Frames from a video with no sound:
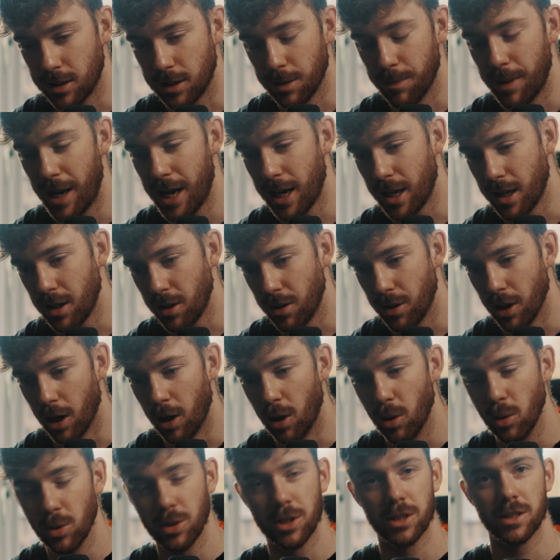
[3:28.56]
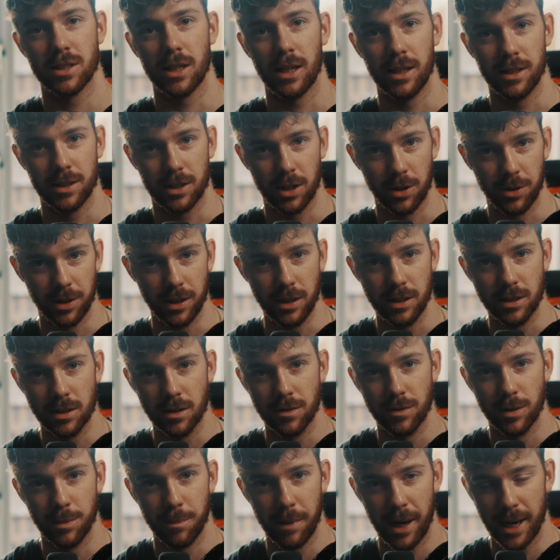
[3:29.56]
to make the whole design
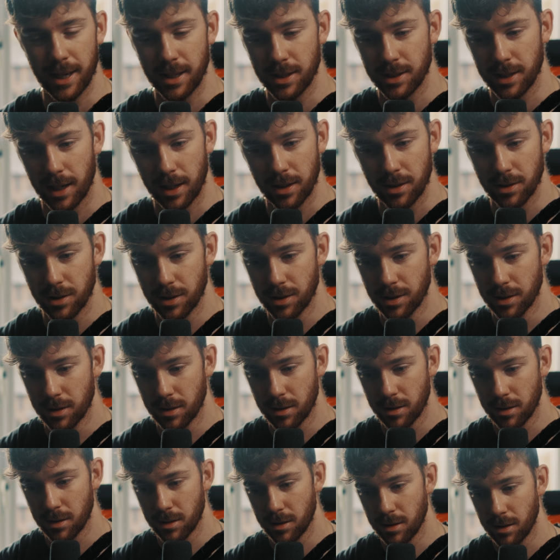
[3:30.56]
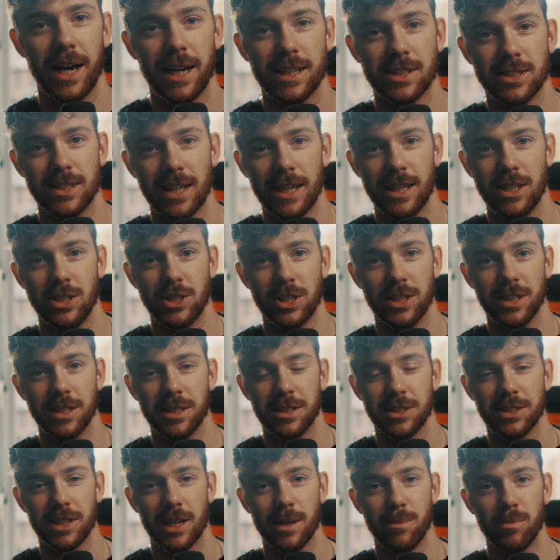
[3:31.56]
cohesive and make sense. Now the next stage in the
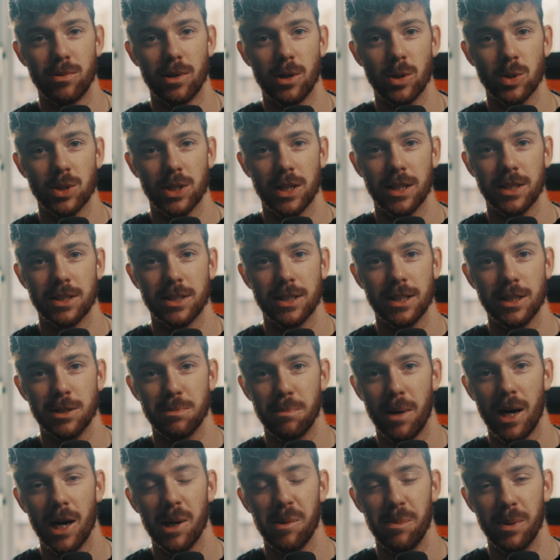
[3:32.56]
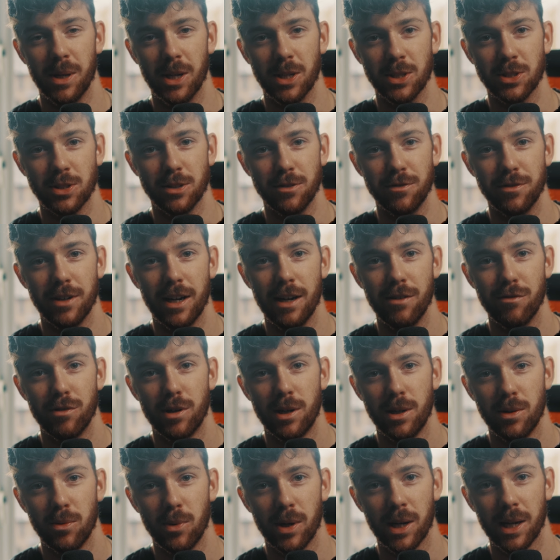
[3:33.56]
design process is my personal
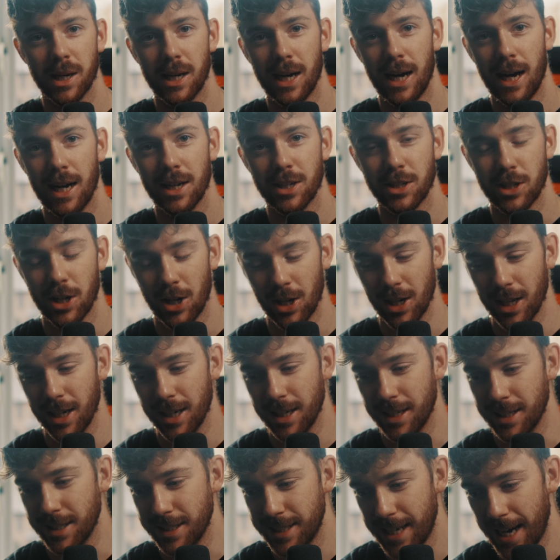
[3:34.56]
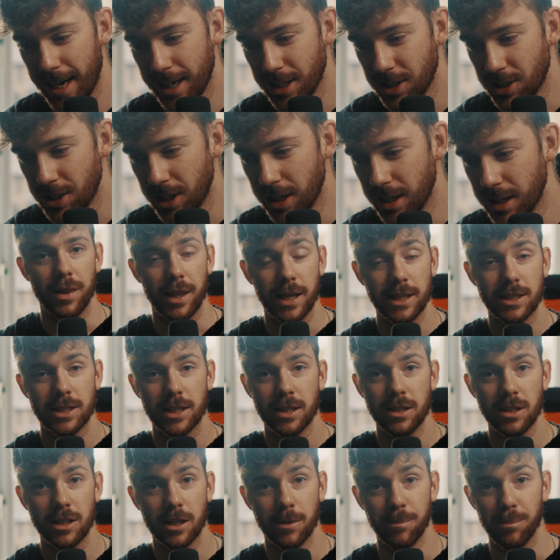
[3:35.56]
favorite. We're going to add color and texture. This
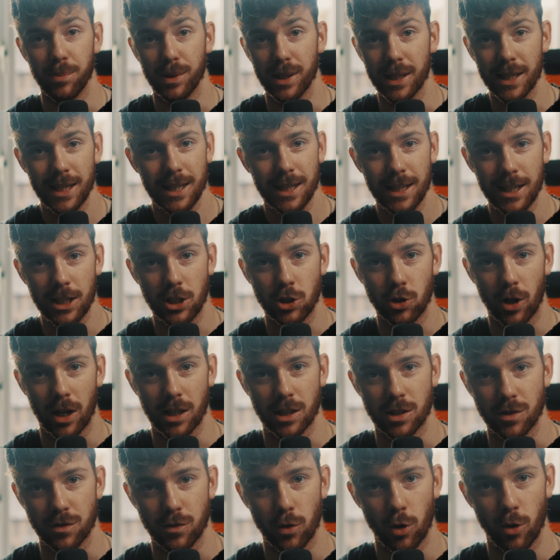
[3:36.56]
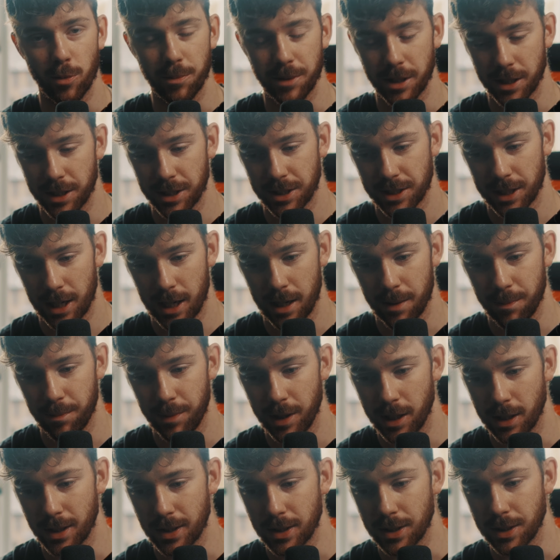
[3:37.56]
can completely transform your design,
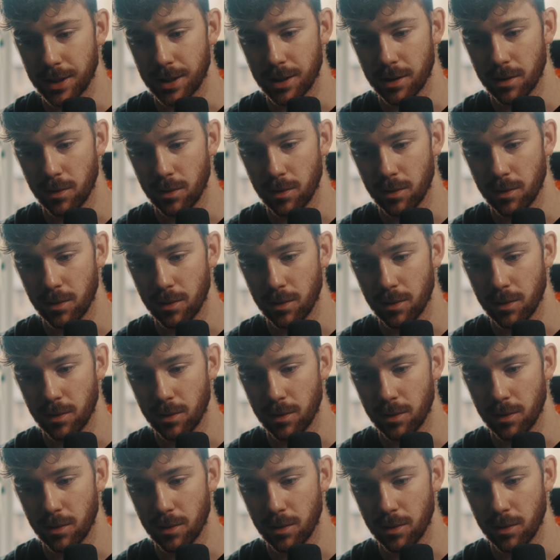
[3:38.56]
because